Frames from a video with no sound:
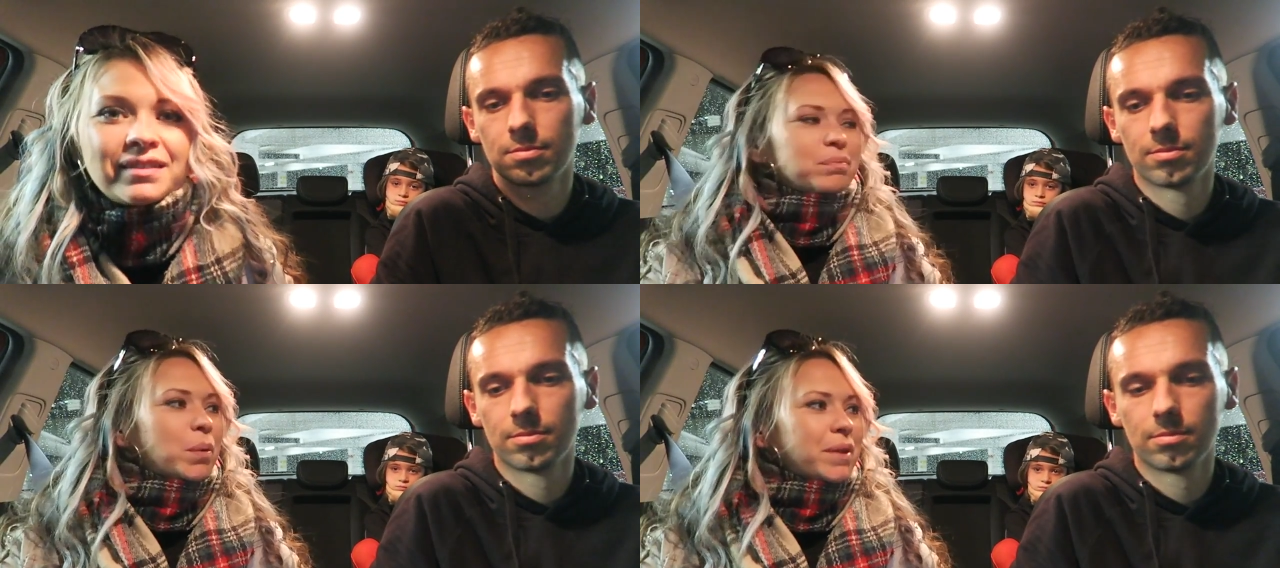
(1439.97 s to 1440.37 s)

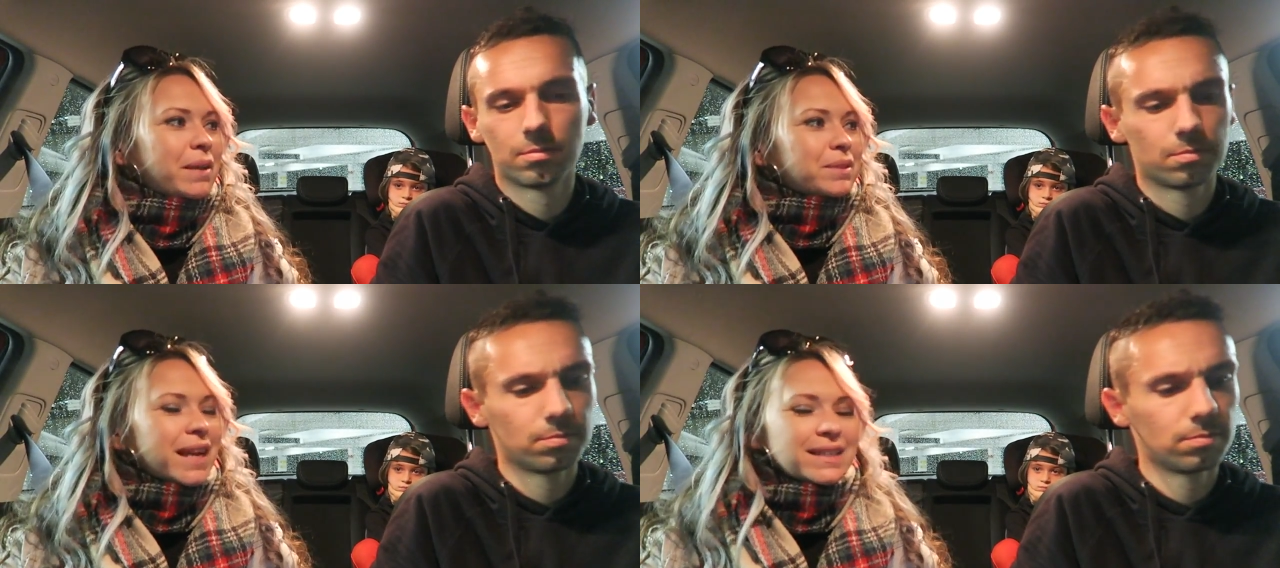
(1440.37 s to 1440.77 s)
Speaker 1: Bob
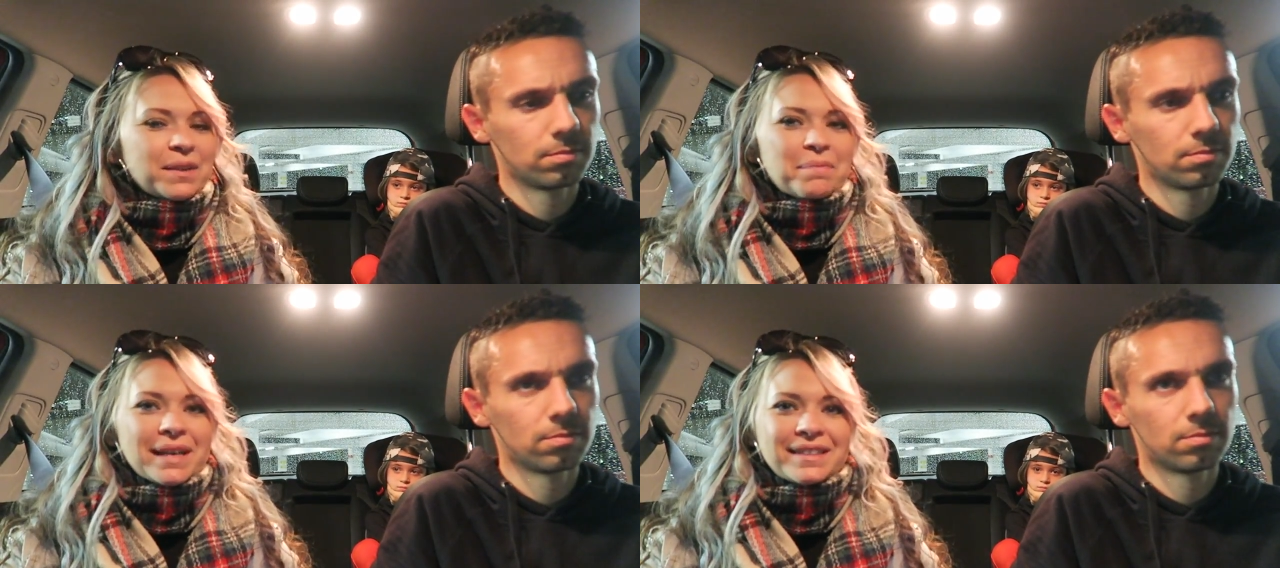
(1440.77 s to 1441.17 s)
keeps getting
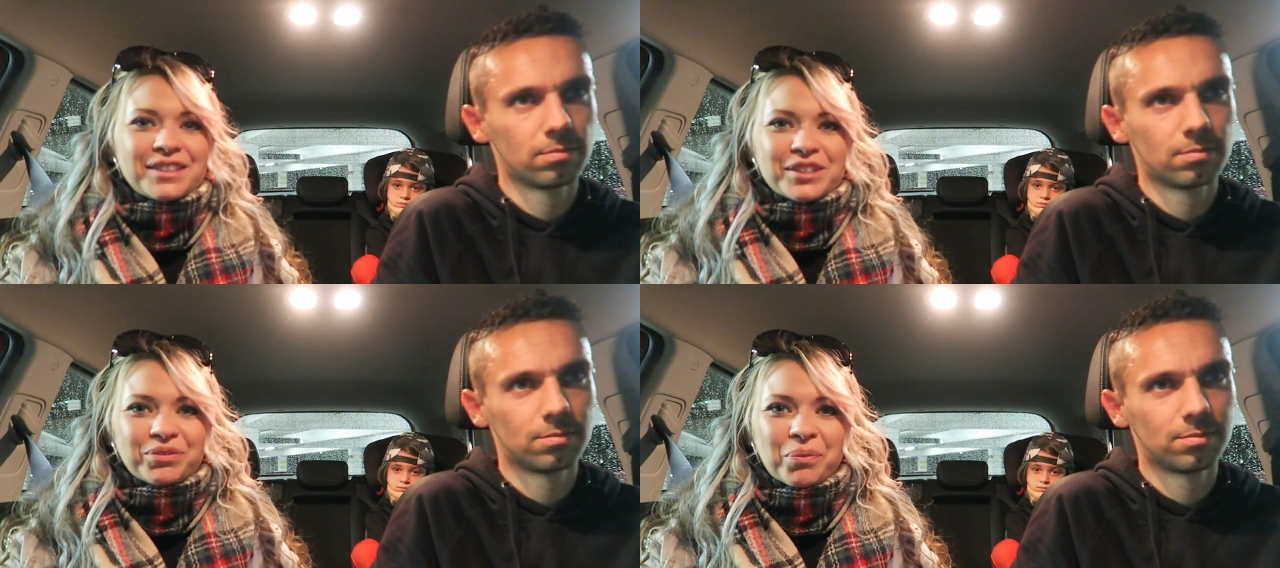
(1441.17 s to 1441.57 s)

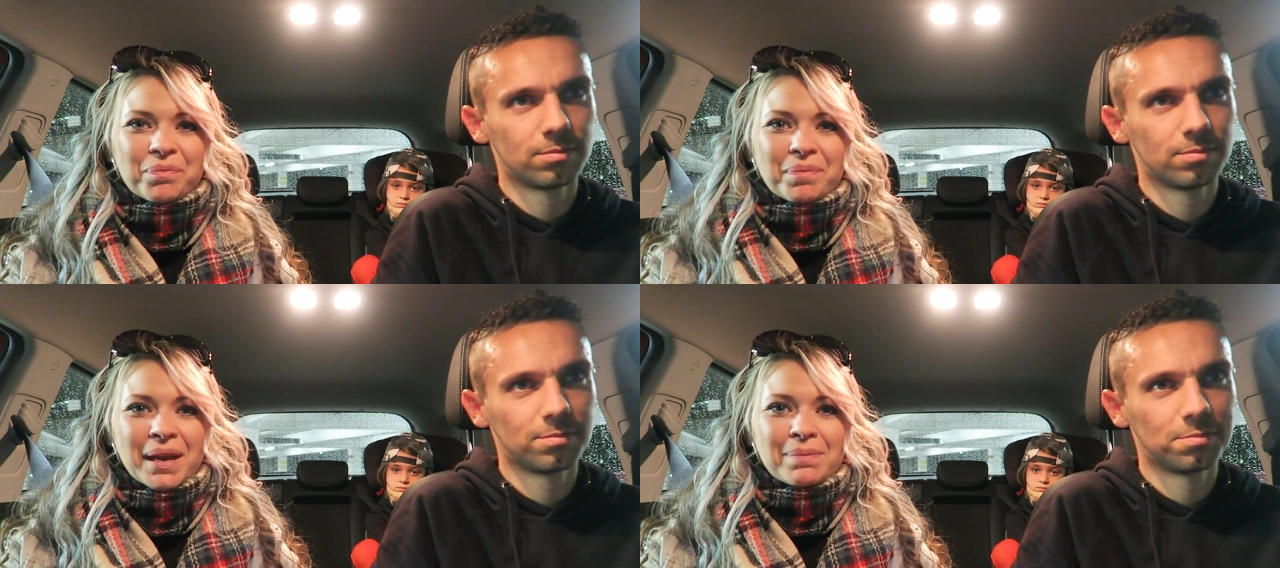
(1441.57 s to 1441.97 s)
messages from
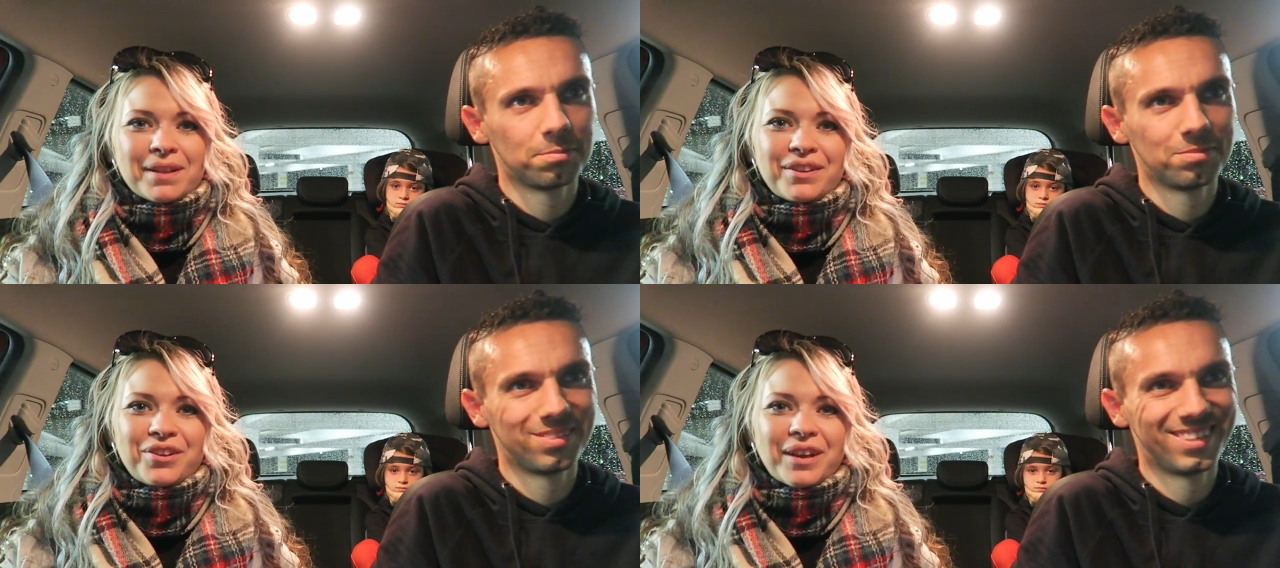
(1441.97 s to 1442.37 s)
people in
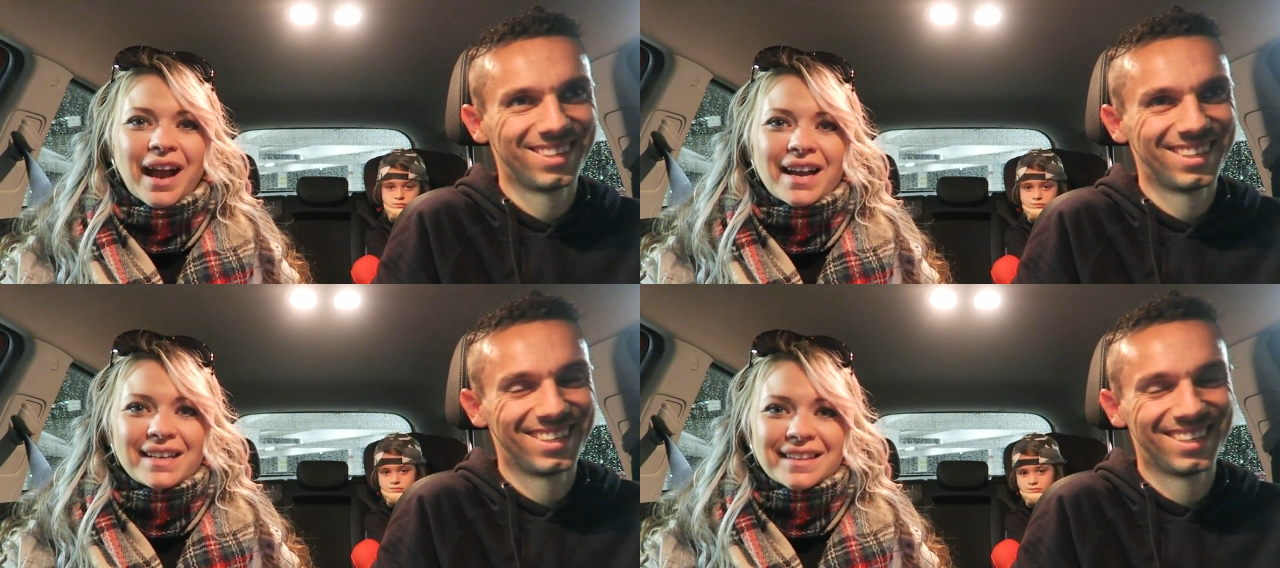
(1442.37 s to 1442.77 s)
the UK.
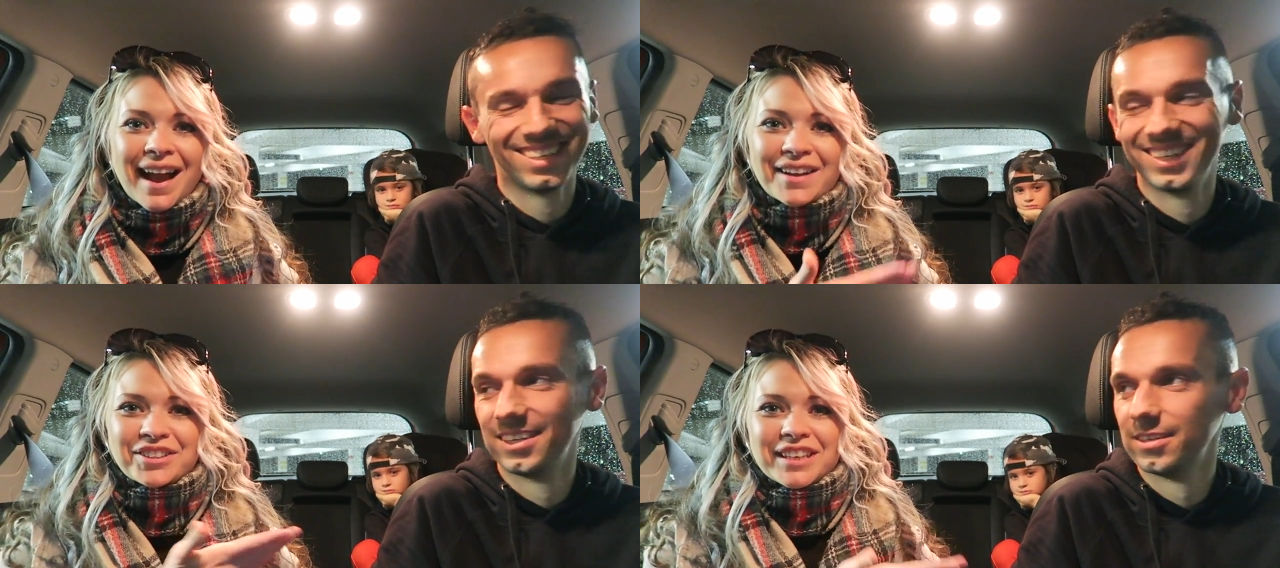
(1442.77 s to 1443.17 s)
It's
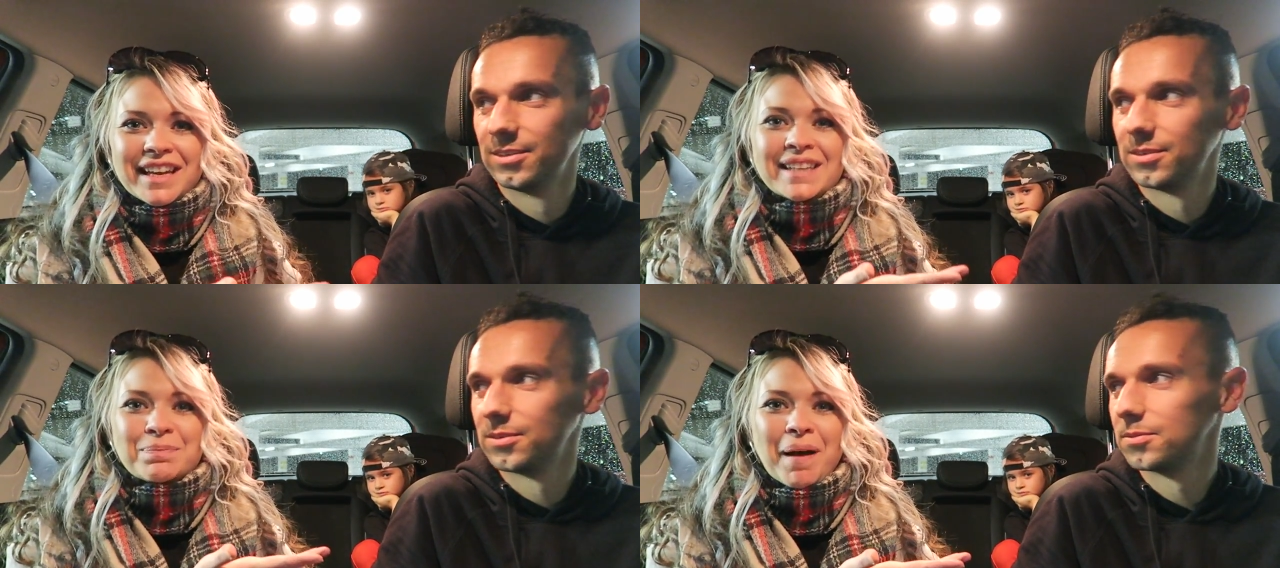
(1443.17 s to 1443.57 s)
actually his